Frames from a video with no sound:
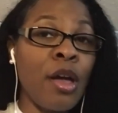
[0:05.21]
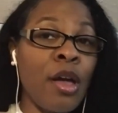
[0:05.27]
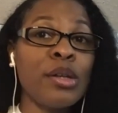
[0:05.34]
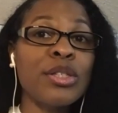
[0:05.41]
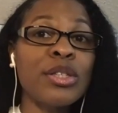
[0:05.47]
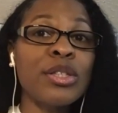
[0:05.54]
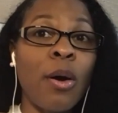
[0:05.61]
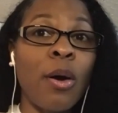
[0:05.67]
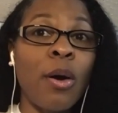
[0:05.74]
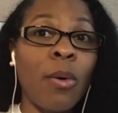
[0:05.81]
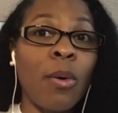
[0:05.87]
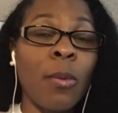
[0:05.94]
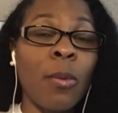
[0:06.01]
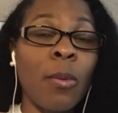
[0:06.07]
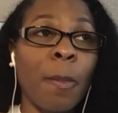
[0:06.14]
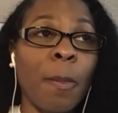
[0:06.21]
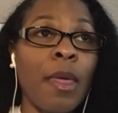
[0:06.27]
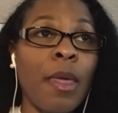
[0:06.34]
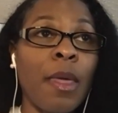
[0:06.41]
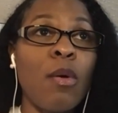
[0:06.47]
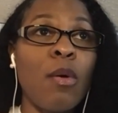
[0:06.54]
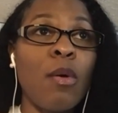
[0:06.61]
So
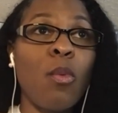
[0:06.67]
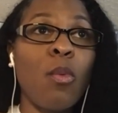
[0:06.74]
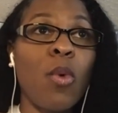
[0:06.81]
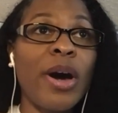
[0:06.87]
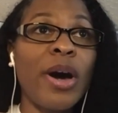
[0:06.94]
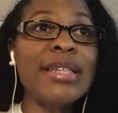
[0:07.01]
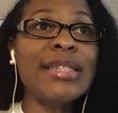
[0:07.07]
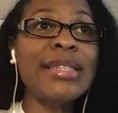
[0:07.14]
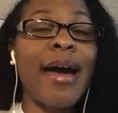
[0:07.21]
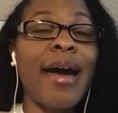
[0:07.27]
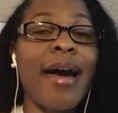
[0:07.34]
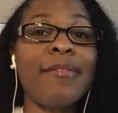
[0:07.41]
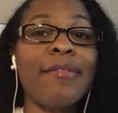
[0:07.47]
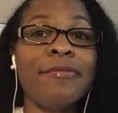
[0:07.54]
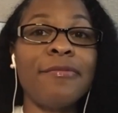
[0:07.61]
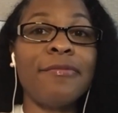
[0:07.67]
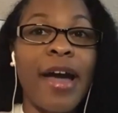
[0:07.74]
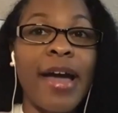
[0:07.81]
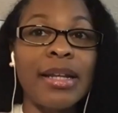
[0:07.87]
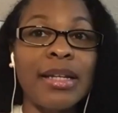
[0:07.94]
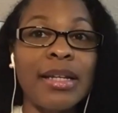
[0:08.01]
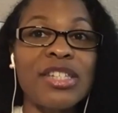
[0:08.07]
once I
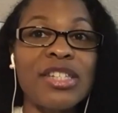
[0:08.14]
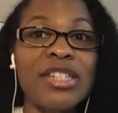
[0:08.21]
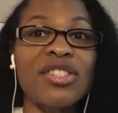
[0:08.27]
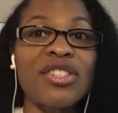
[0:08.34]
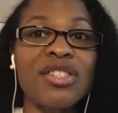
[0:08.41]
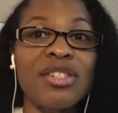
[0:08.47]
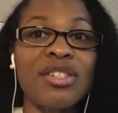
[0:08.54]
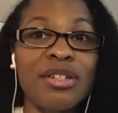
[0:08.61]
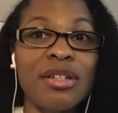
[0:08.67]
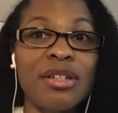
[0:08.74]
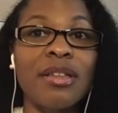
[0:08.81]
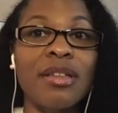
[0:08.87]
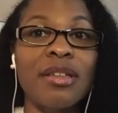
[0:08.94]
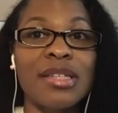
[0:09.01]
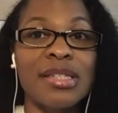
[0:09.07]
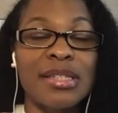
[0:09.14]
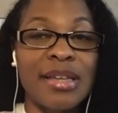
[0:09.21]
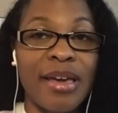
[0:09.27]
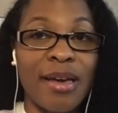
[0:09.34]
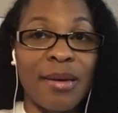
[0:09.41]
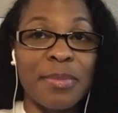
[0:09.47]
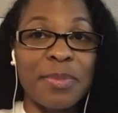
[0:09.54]
finally just took the
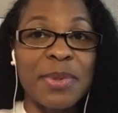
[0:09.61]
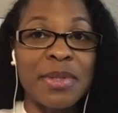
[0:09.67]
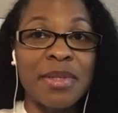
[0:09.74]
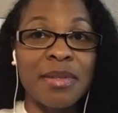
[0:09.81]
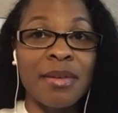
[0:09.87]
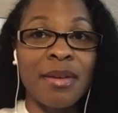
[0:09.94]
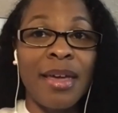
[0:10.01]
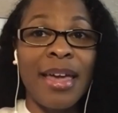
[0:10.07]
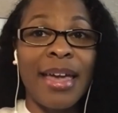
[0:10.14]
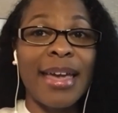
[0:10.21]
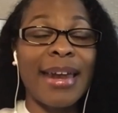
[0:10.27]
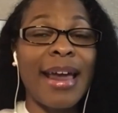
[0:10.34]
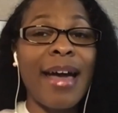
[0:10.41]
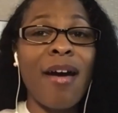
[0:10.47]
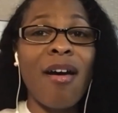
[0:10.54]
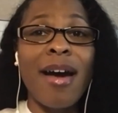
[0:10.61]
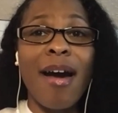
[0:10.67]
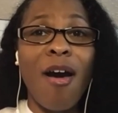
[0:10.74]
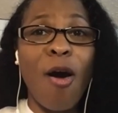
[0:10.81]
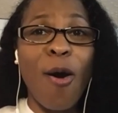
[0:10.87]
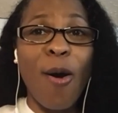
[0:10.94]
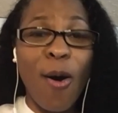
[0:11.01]
steps, and I
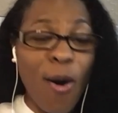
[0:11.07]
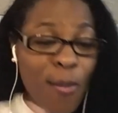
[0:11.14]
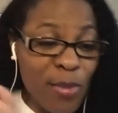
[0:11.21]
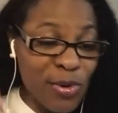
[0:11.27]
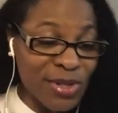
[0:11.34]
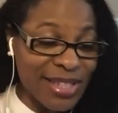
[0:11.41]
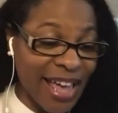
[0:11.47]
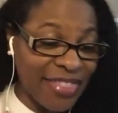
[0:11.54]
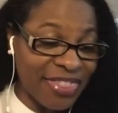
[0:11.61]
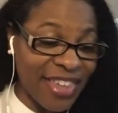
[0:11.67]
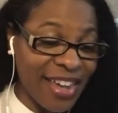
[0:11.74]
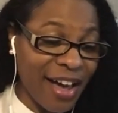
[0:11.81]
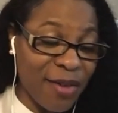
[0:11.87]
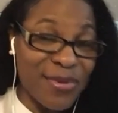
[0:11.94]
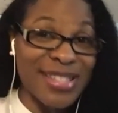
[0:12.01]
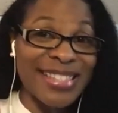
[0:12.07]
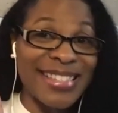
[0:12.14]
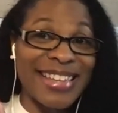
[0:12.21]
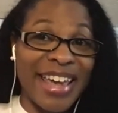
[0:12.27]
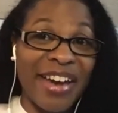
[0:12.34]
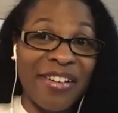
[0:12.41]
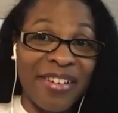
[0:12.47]
think I was
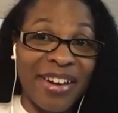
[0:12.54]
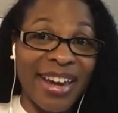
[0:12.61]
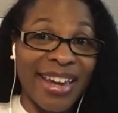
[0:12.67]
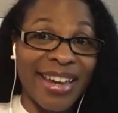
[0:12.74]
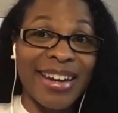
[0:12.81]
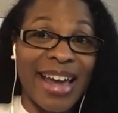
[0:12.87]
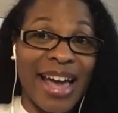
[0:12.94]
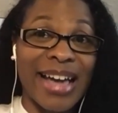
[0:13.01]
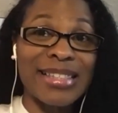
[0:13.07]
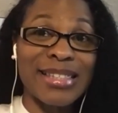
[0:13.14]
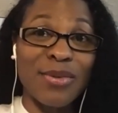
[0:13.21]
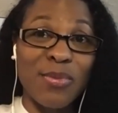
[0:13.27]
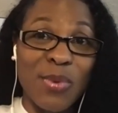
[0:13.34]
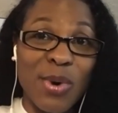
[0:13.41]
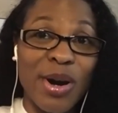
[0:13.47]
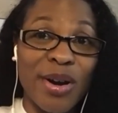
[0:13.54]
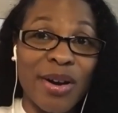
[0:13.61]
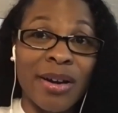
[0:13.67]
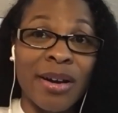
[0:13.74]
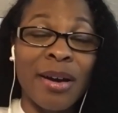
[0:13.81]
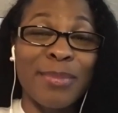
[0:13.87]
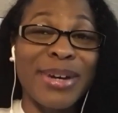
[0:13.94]
daring it not to
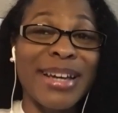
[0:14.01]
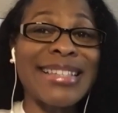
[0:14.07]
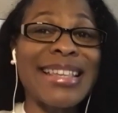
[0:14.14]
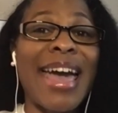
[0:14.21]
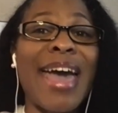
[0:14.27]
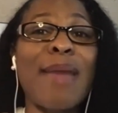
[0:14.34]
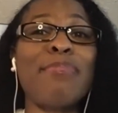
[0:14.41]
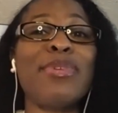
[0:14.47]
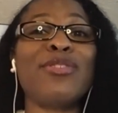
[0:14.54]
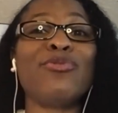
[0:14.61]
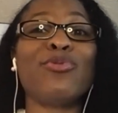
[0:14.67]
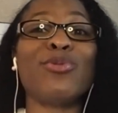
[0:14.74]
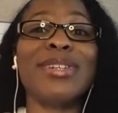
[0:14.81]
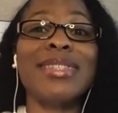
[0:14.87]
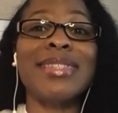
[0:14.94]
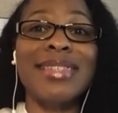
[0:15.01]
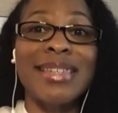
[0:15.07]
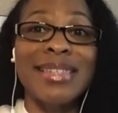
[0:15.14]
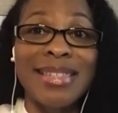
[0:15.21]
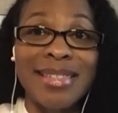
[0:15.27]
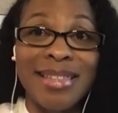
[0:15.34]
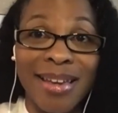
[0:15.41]
work because I had been
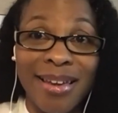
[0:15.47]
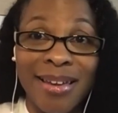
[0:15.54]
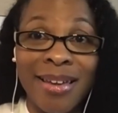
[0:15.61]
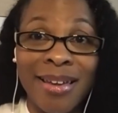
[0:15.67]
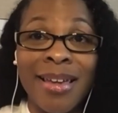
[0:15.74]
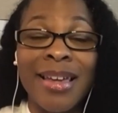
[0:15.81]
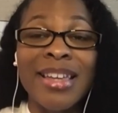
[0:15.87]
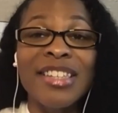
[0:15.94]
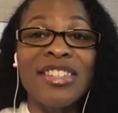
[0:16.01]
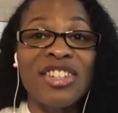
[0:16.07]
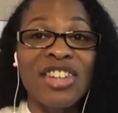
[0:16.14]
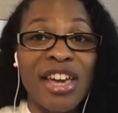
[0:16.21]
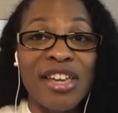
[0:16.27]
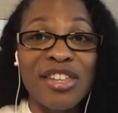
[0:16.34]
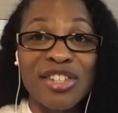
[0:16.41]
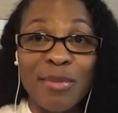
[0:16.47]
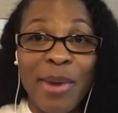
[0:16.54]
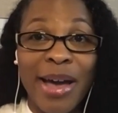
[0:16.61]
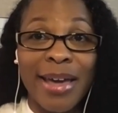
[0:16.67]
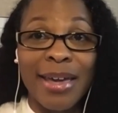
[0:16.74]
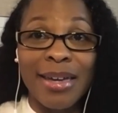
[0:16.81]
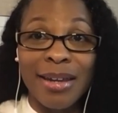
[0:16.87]
resisting changing
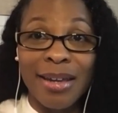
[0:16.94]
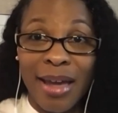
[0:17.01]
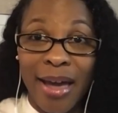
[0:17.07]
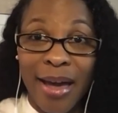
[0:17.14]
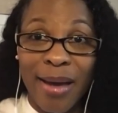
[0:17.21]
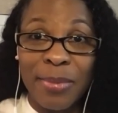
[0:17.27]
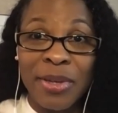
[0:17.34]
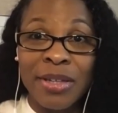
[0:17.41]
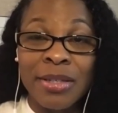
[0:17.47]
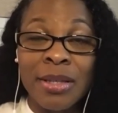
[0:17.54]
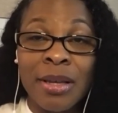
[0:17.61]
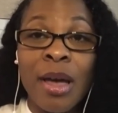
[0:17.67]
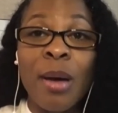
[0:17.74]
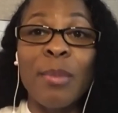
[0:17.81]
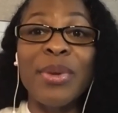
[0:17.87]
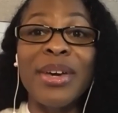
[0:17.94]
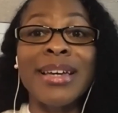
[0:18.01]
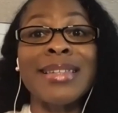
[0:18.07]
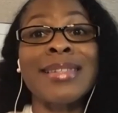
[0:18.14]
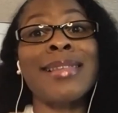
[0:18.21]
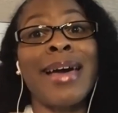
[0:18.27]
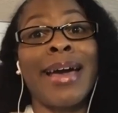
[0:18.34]
my eating habits.
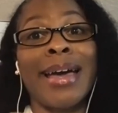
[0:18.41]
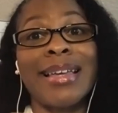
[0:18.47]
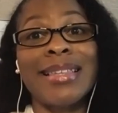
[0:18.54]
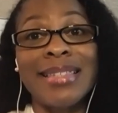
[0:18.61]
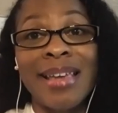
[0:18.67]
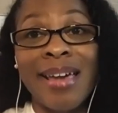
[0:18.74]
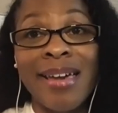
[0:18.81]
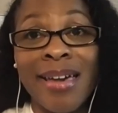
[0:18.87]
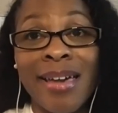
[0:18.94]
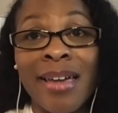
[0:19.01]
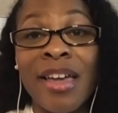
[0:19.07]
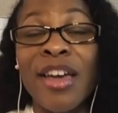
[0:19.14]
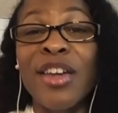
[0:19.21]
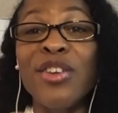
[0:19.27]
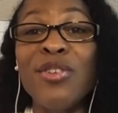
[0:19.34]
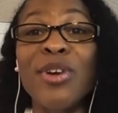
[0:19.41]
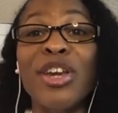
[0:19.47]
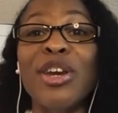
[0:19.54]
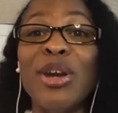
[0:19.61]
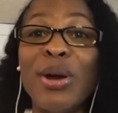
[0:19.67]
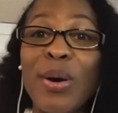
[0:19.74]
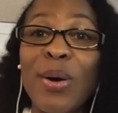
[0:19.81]
Because like I said, you
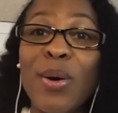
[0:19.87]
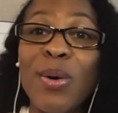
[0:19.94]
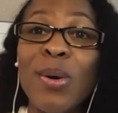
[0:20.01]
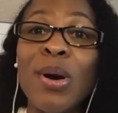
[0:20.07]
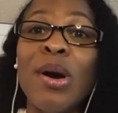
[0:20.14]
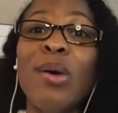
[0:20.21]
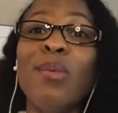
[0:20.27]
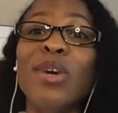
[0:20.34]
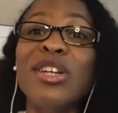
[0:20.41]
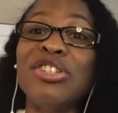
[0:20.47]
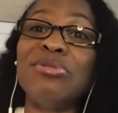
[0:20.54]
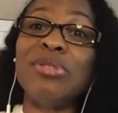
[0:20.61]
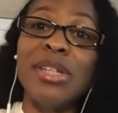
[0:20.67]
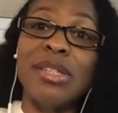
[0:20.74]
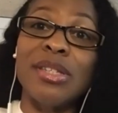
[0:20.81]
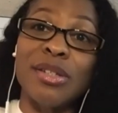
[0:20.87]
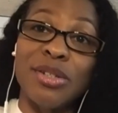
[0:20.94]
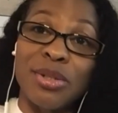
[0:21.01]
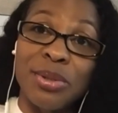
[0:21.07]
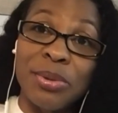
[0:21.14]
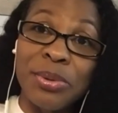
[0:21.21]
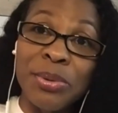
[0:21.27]
can know what you need to
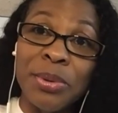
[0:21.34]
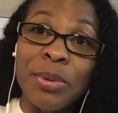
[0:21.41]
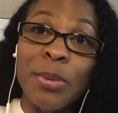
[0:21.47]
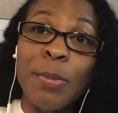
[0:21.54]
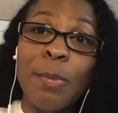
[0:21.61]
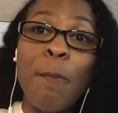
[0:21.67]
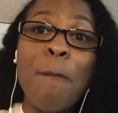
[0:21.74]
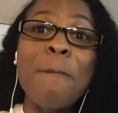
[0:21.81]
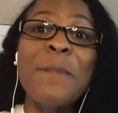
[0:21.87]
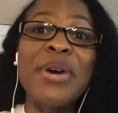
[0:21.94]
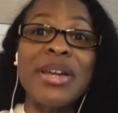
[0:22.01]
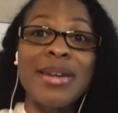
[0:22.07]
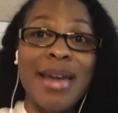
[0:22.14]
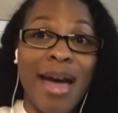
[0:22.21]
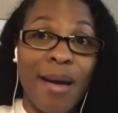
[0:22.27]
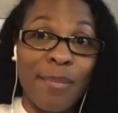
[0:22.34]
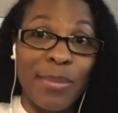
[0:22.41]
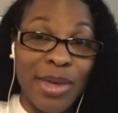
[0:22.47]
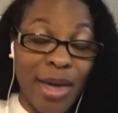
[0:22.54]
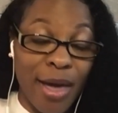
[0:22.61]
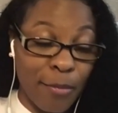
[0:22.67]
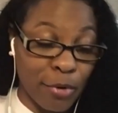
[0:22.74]
do, but not
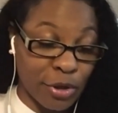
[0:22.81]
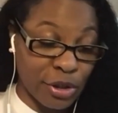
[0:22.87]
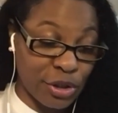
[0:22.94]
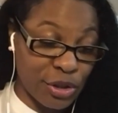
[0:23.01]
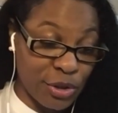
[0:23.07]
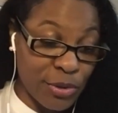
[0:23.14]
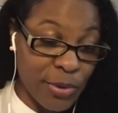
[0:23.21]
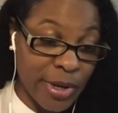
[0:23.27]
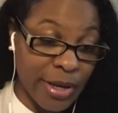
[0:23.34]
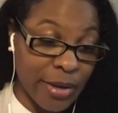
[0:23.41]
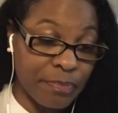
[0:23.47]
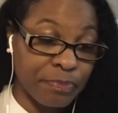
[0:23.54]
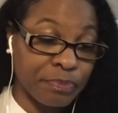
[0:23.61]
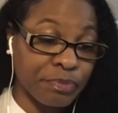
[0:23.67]
be able to do it.